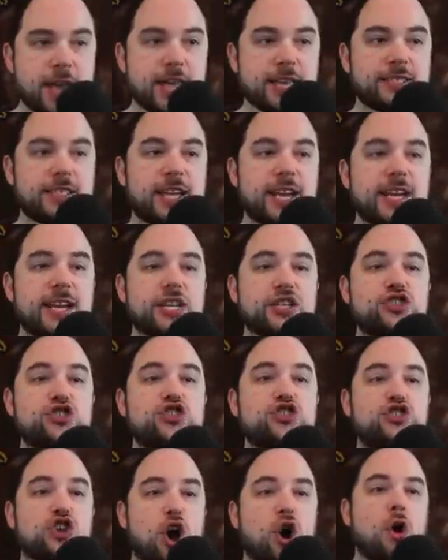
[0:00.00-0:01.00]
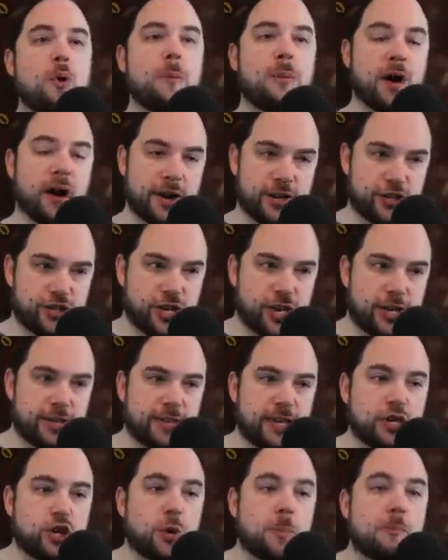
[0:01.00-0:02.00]
is that it is so punishing
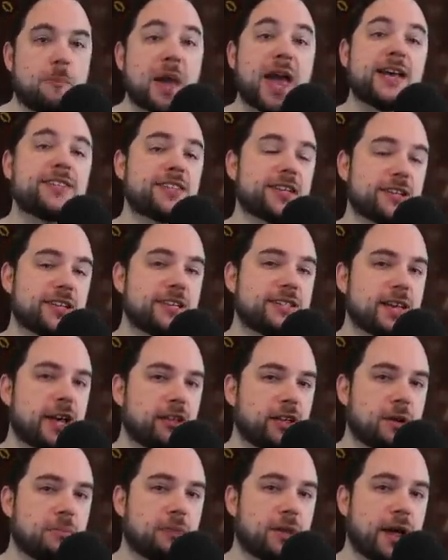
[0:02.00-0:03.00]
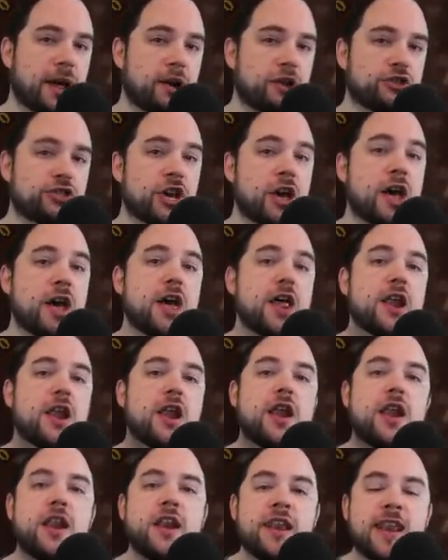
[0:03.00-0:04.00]
that you're basically telling players
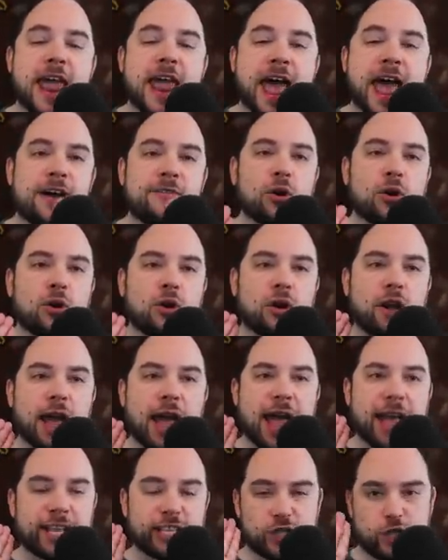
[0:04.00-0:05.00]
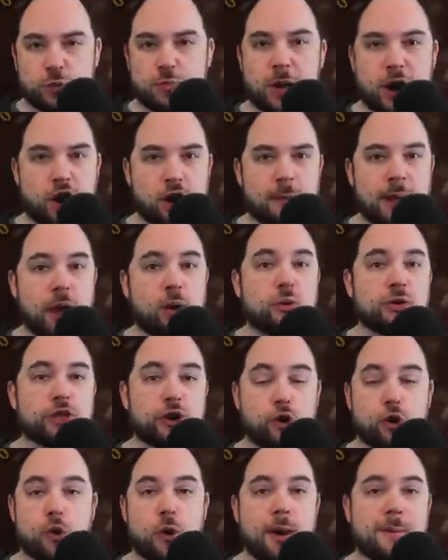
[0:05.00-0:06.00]
never experiment with
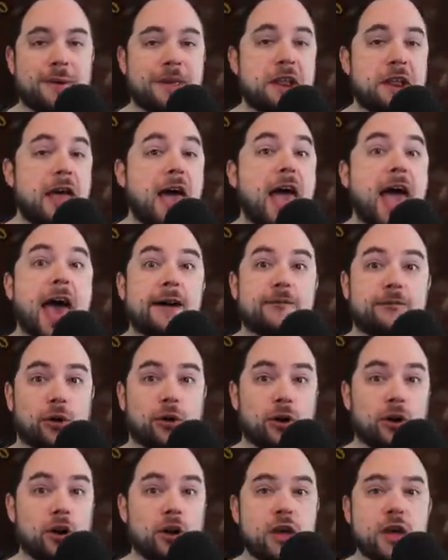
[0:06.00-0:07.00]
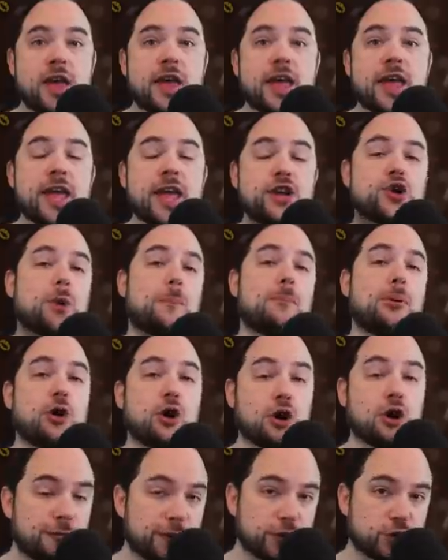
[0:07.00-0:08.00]
equipment ever. In your
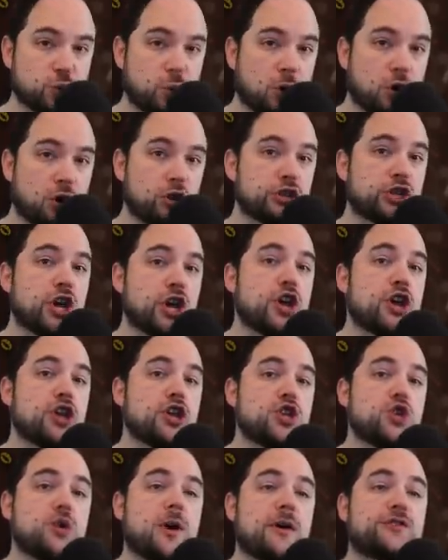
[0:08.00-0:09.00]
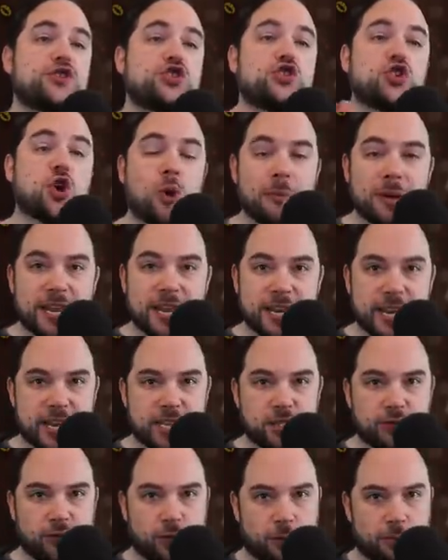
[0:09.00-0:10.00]
perfect world, you have so many
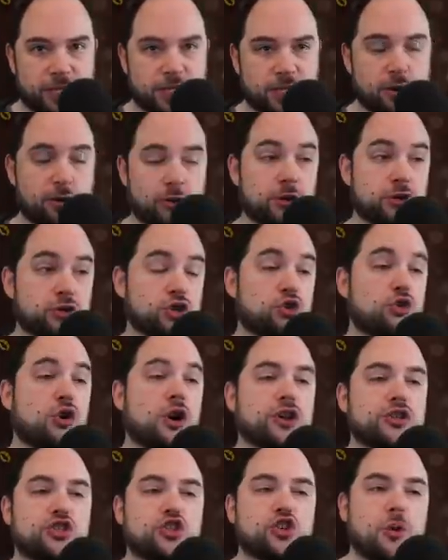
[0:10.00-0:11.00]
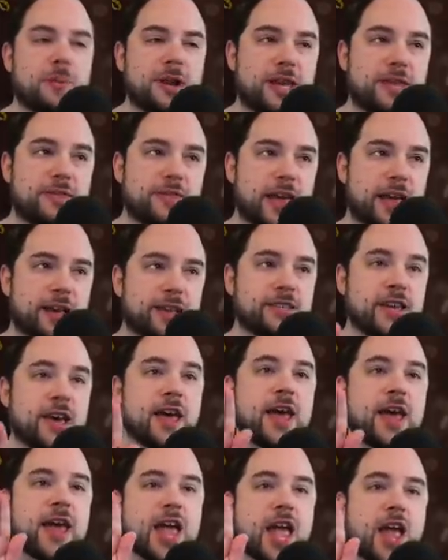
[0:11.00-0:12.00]
needs for materials across so many things.
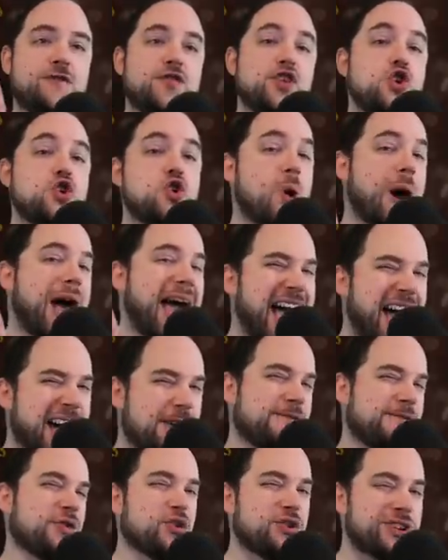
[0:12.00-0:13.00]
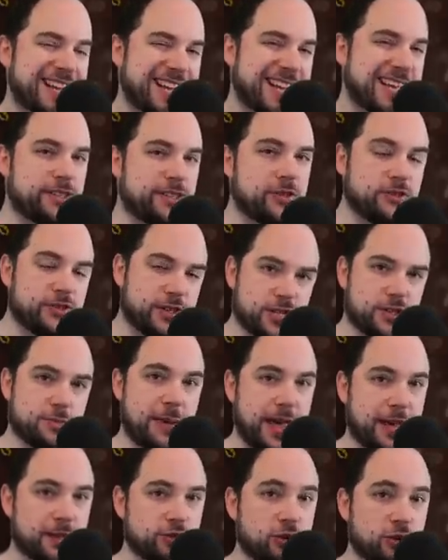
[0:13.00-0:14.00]
If you ever need to
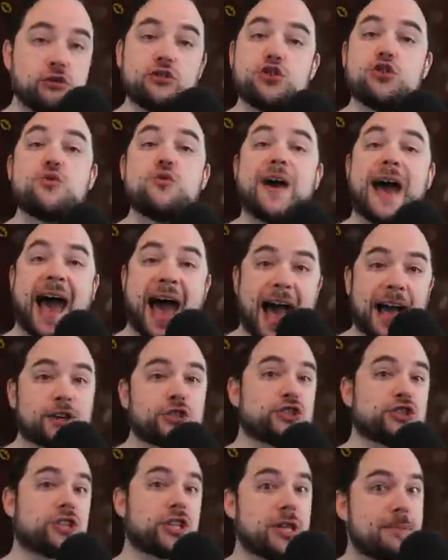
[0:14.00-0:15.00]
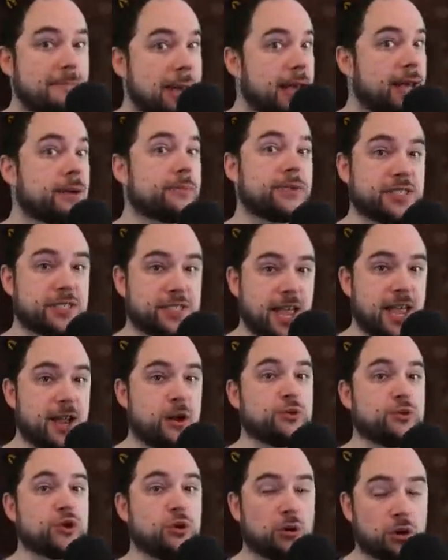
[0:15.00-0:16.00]
dismantle, you've actually made a
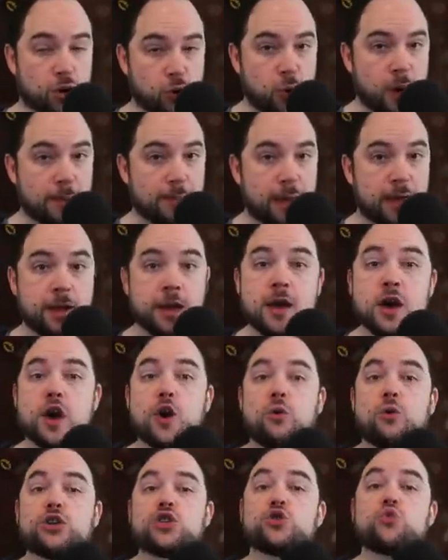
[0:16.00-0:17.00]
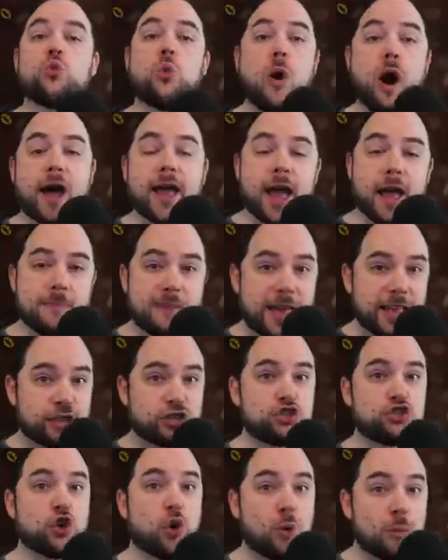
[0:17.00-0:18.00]
mistake with your equipment, which is why I make
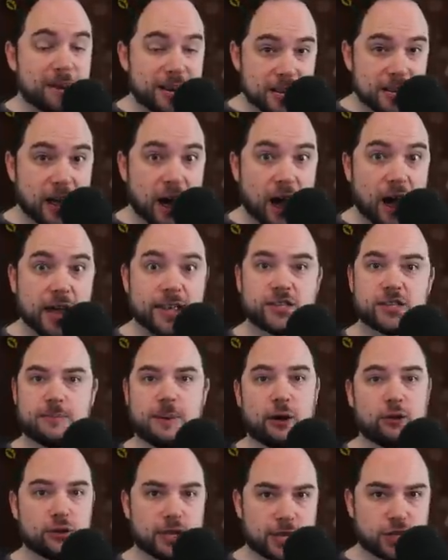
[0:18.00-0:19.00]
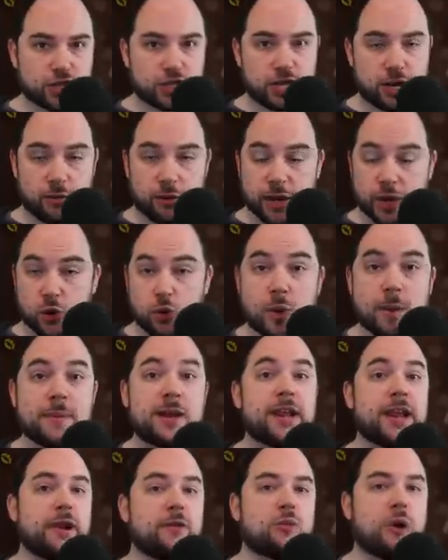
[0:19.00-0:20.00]
so many guides about legendary
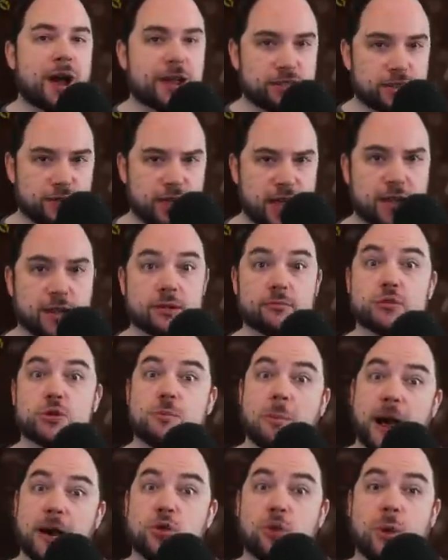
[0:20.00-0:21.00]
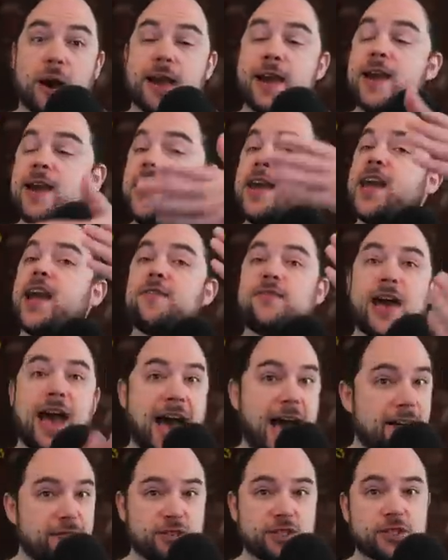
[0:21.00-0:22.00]
equipment in Rise of Kingdoms. By the way, if you
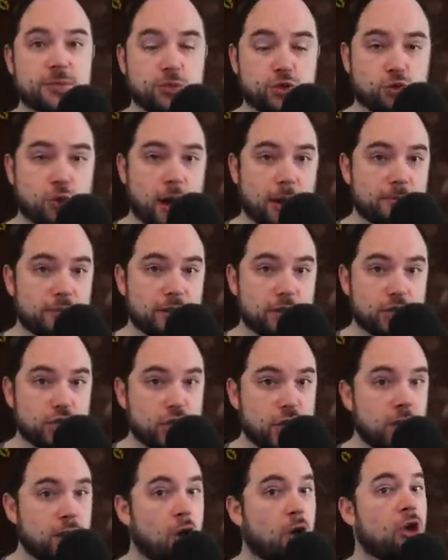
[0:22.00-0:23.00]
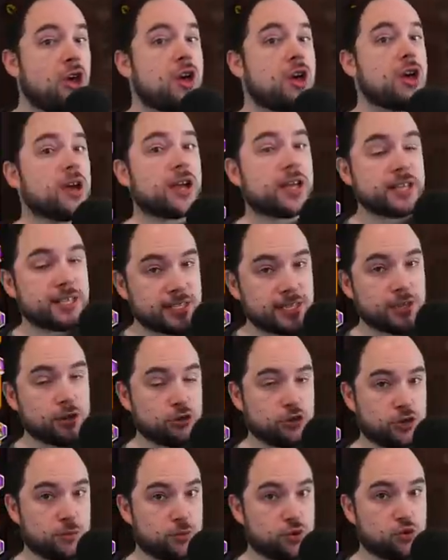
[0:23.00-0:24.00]
haven't subscribed to the channel,
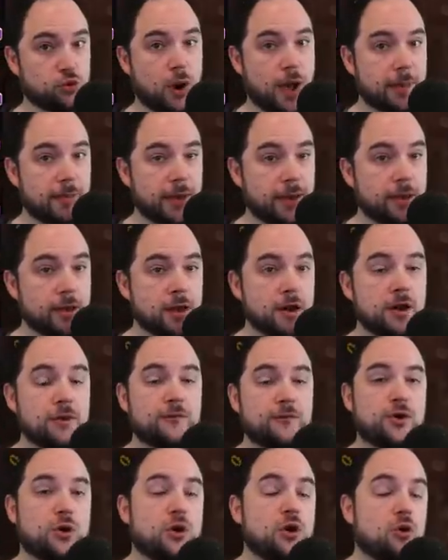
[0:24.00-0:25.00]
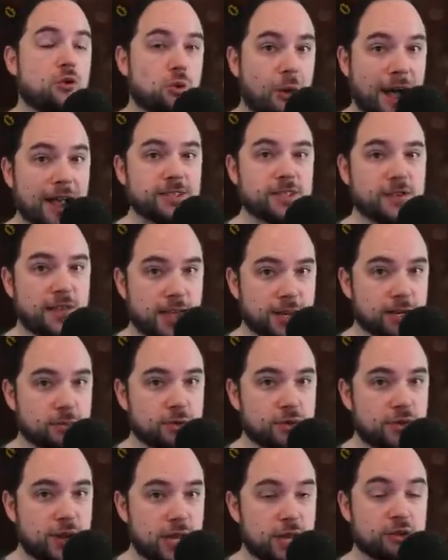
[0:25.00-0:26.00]
consider subscribing for Rise of
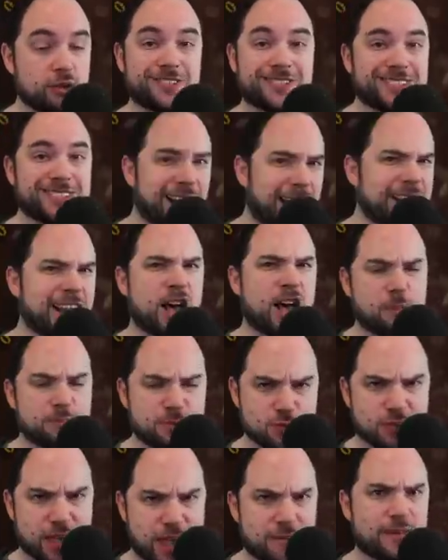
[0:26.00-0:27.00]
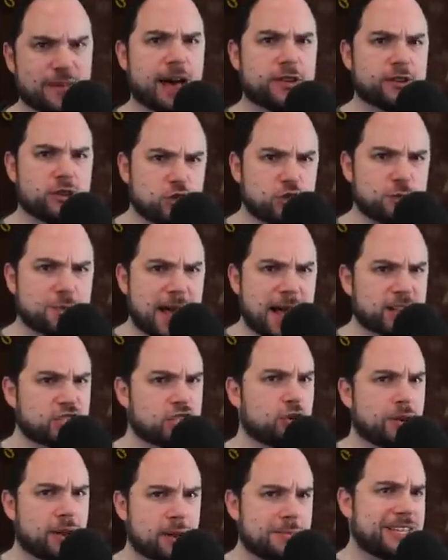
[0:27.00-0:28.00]
Kingdoms videos designed to help you get value,
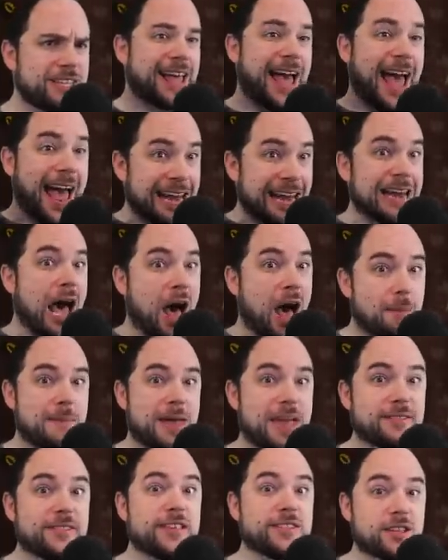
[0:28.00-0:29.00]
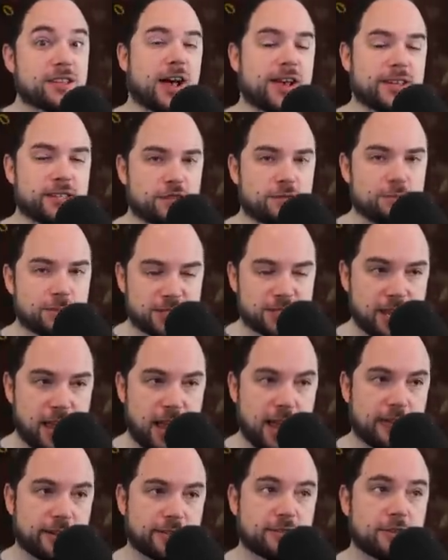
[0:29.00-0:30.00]
smash your enemies, and not make these kinds of
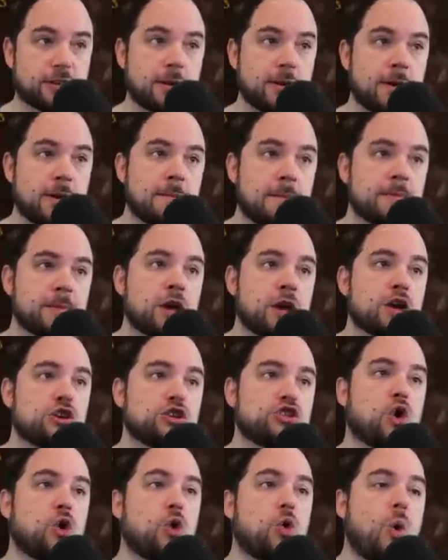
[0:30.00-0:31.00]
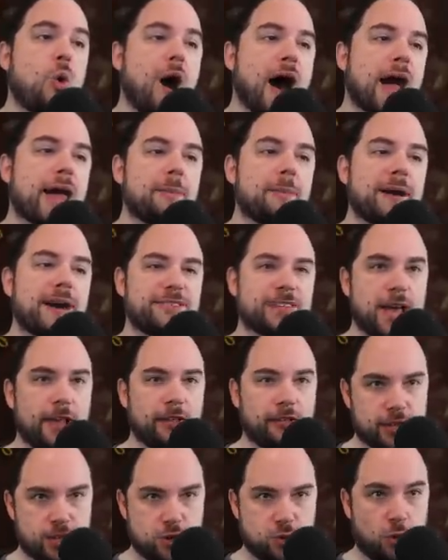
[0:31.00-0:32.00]
mistakes. So, why am I
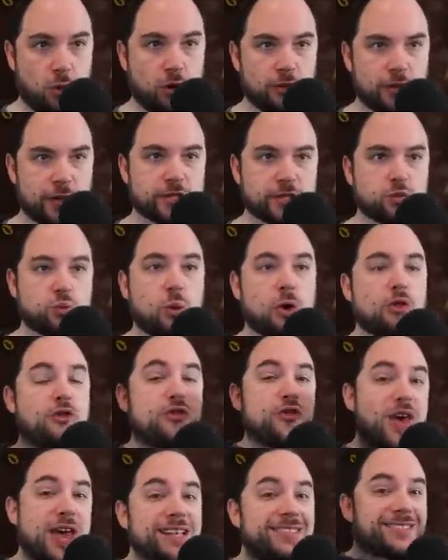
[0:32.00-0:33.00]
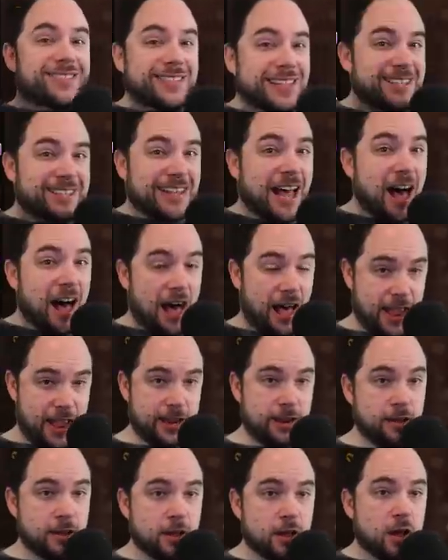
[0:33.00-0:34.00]
telling you all this? Well, this
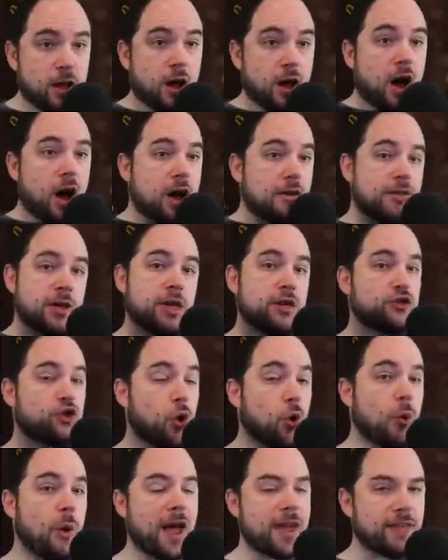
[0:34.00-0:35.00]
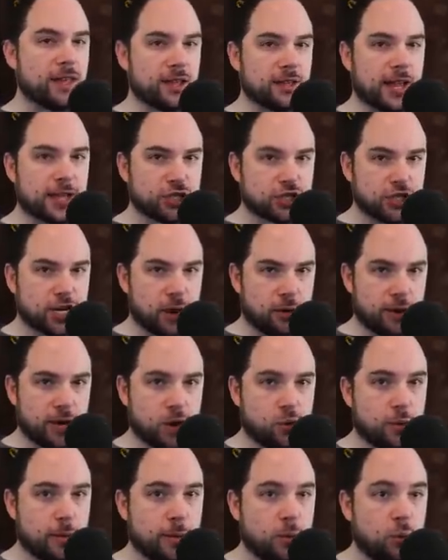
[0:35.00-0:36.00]
design of the way that legendary
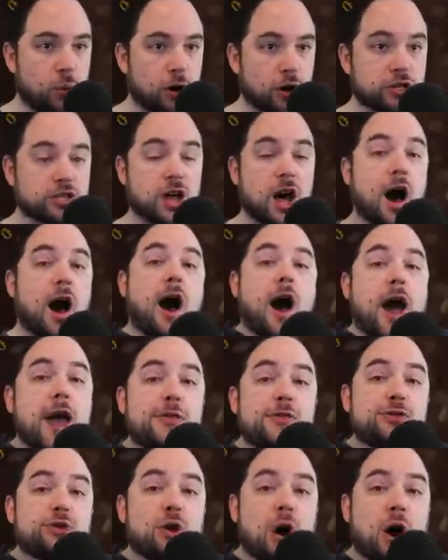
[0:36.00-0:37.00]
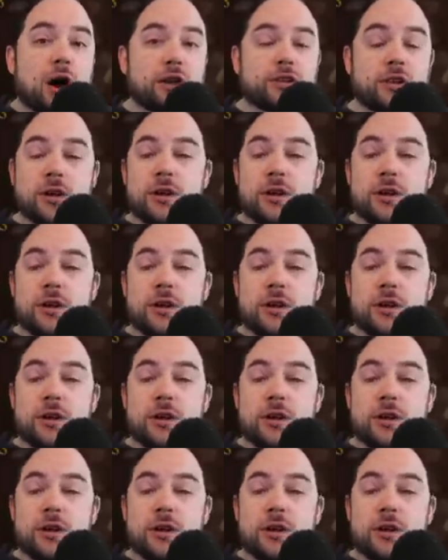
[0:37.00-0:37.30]
equipment works, I thought